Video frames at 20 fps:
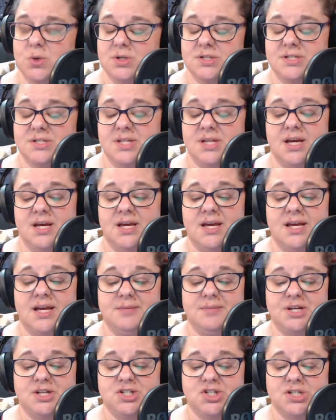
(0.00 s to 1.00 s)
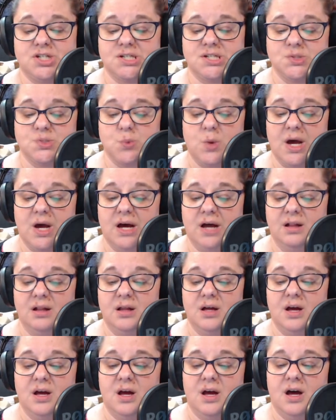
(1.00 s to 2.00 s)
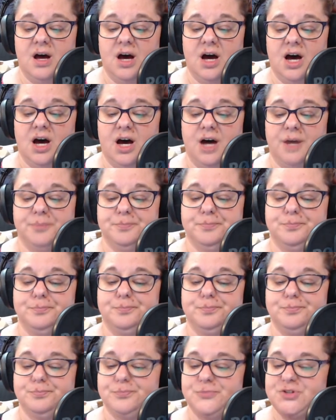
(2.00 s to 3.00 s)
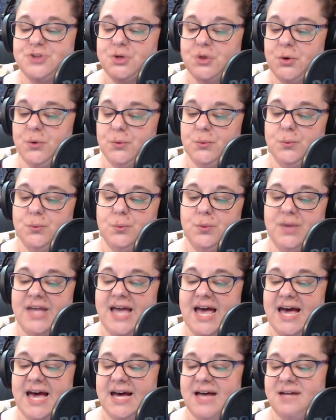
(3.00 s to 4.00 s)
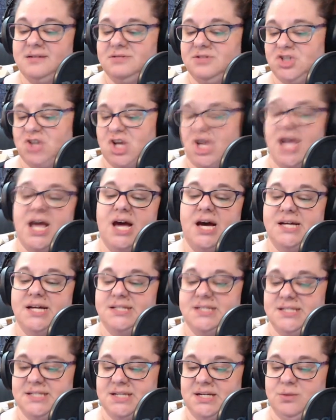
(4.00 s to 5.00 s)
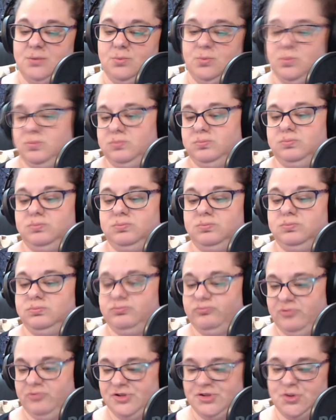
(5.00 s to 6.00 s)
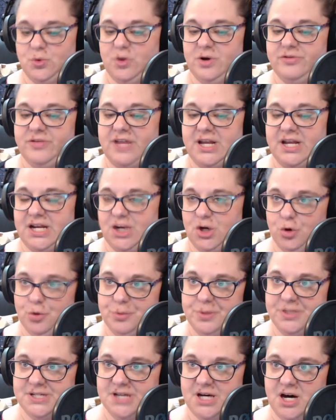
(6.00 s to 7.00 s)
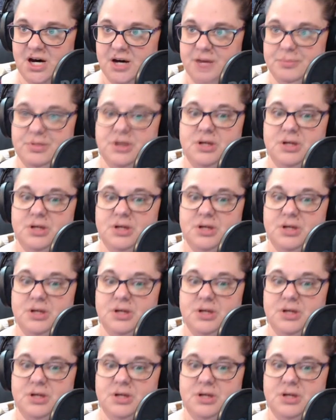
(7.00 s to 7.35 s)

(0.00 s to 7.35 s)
they had mentioned as well. So we had Shanghai Disney Resort that had opened up.